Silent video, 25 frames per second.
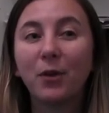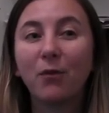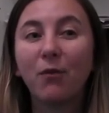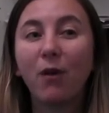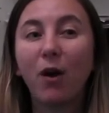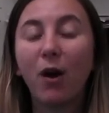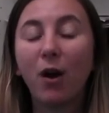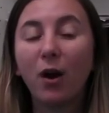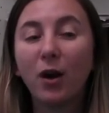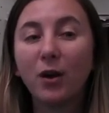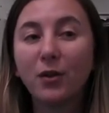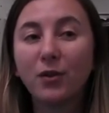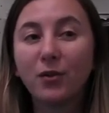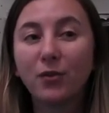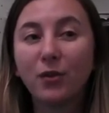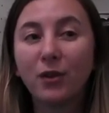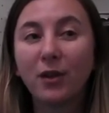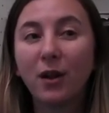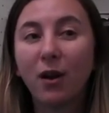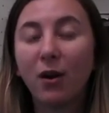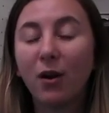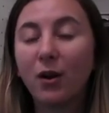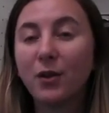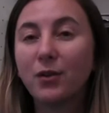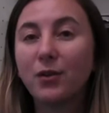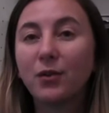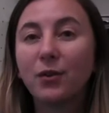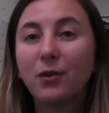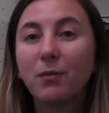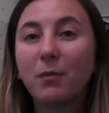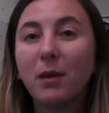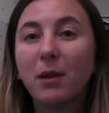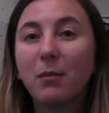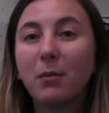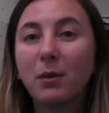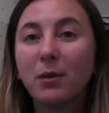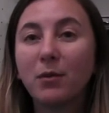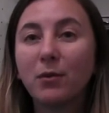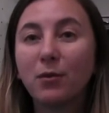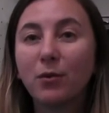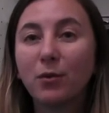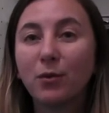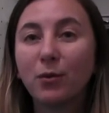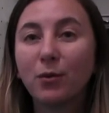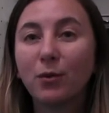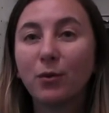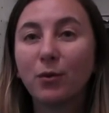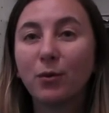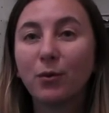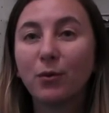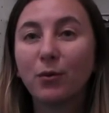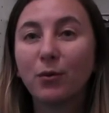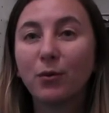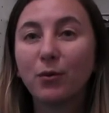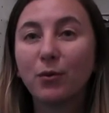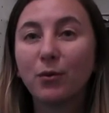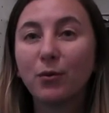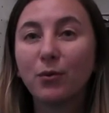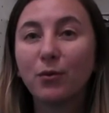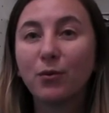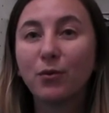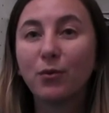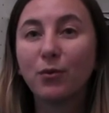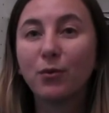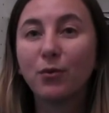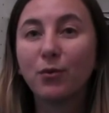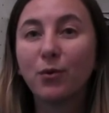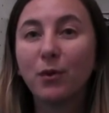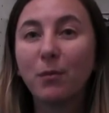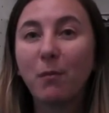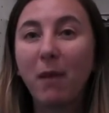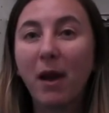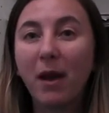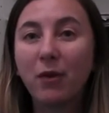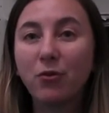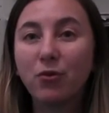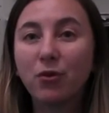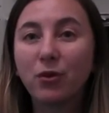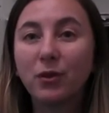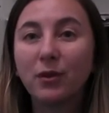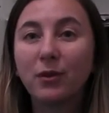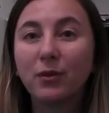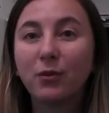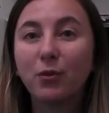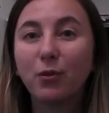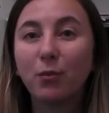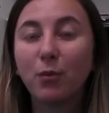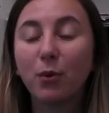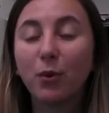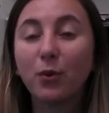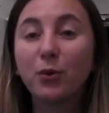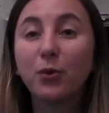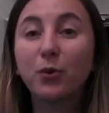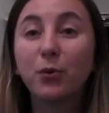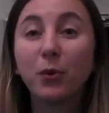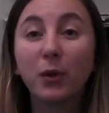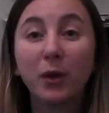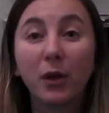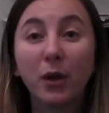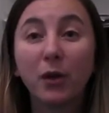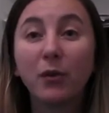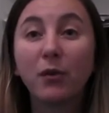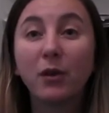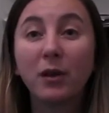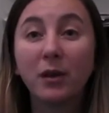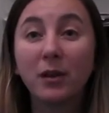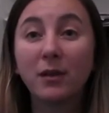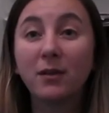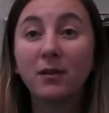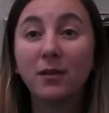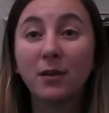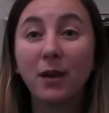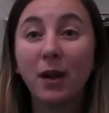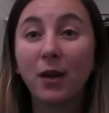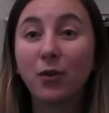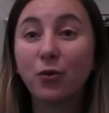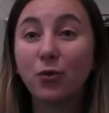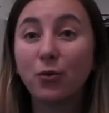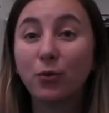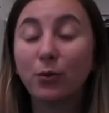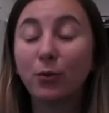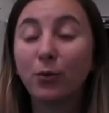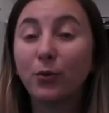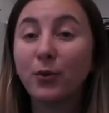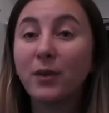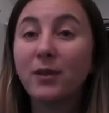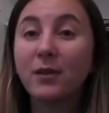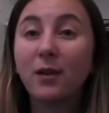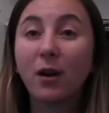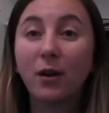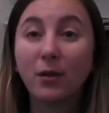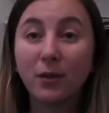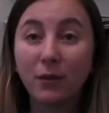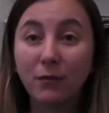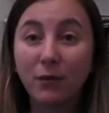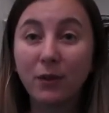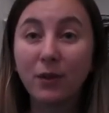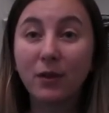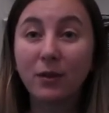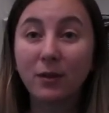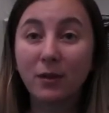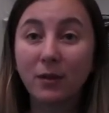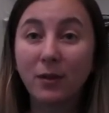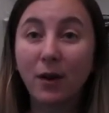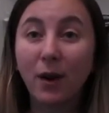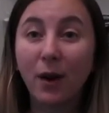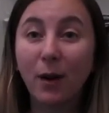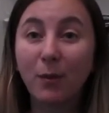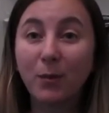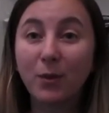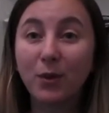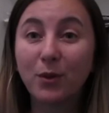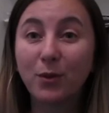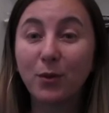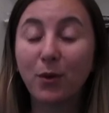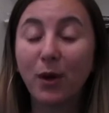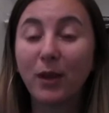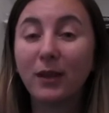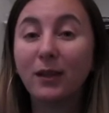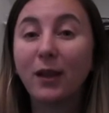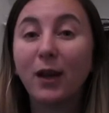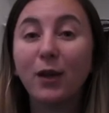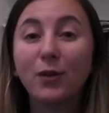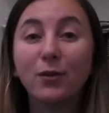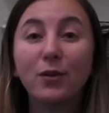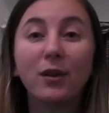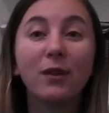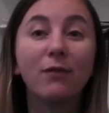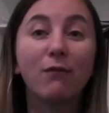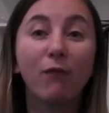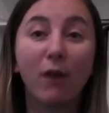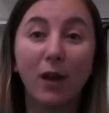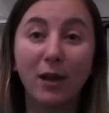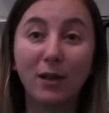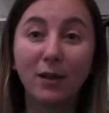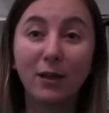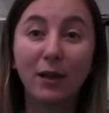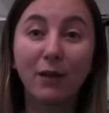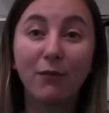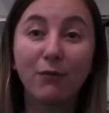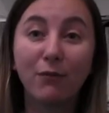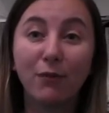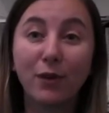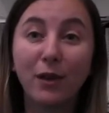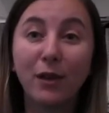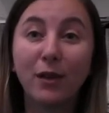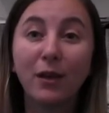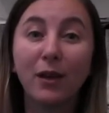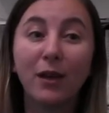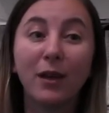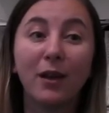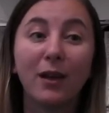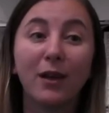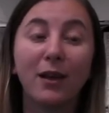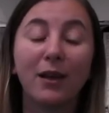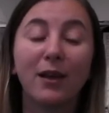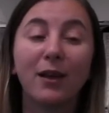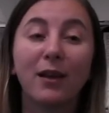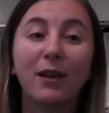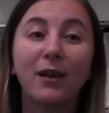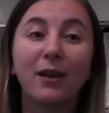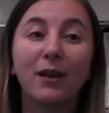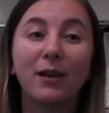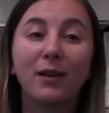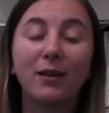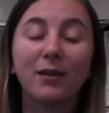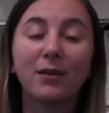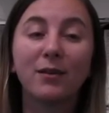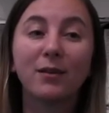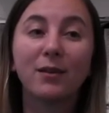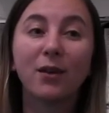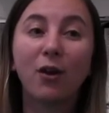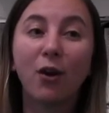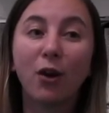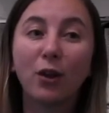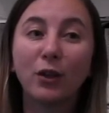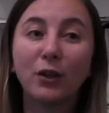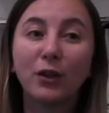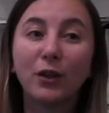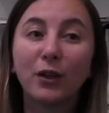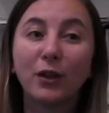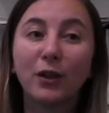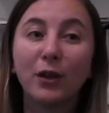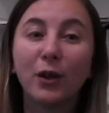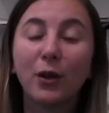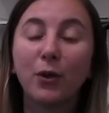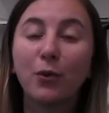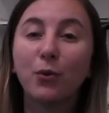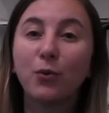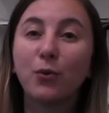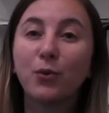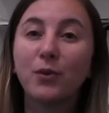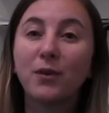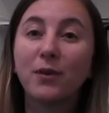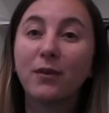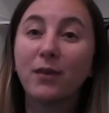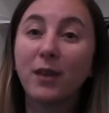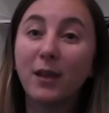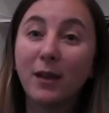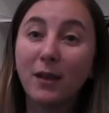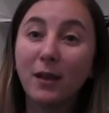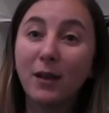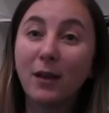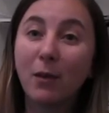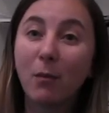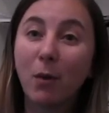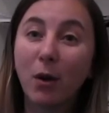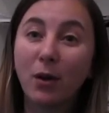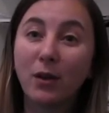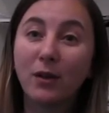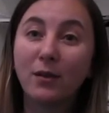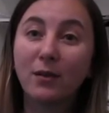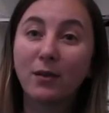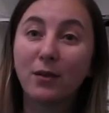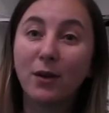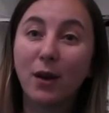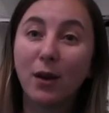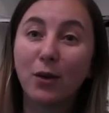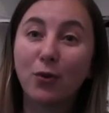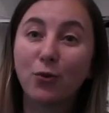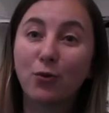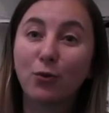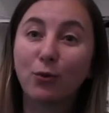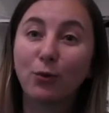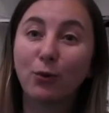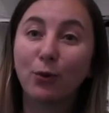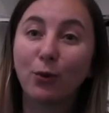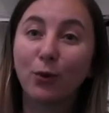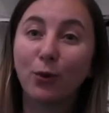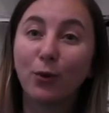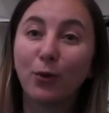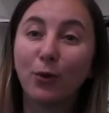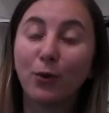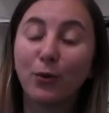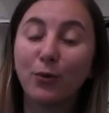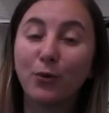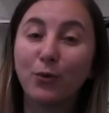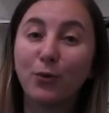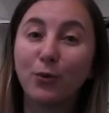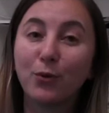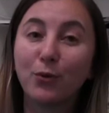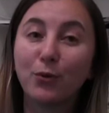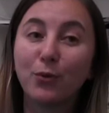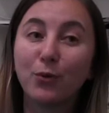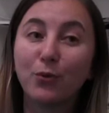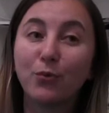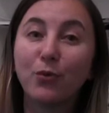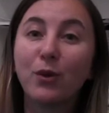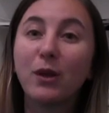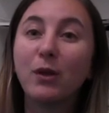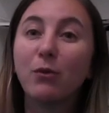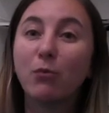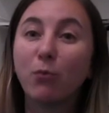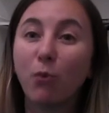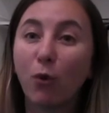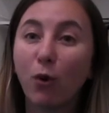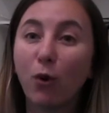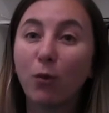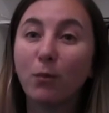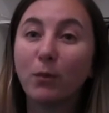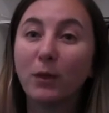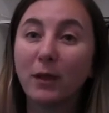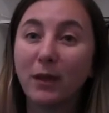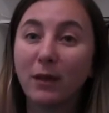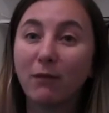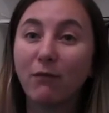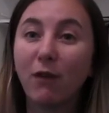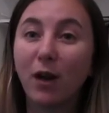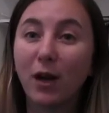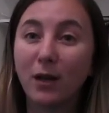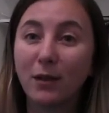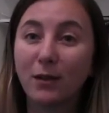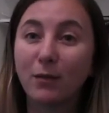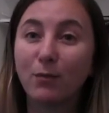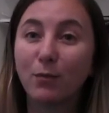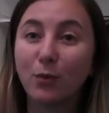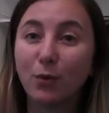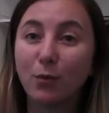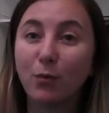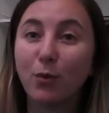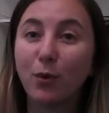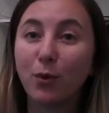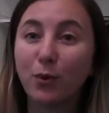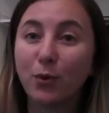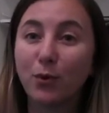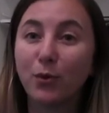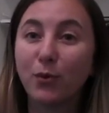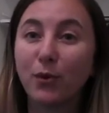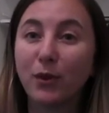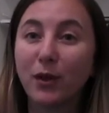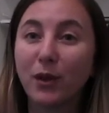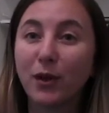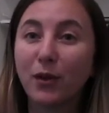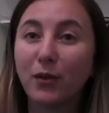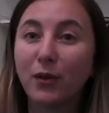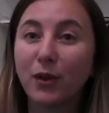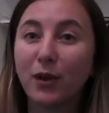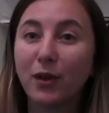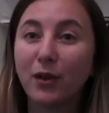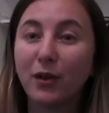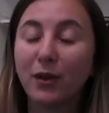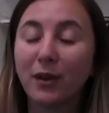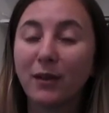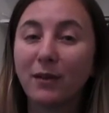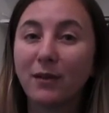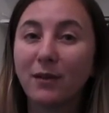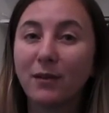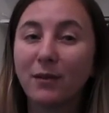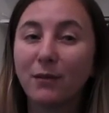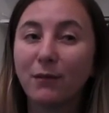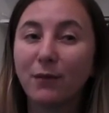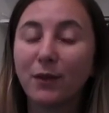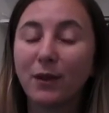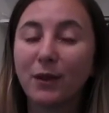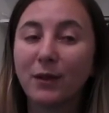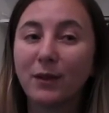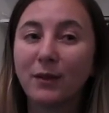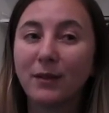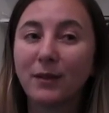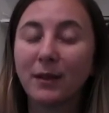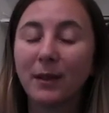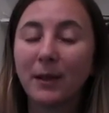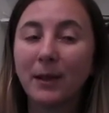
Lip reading: harder and harder maybe to imagine to pursue a career in international law. These are difficult times, so I'd like to invite every scholar who's thinking about international law to really warmly invite them to pursue a career in this field.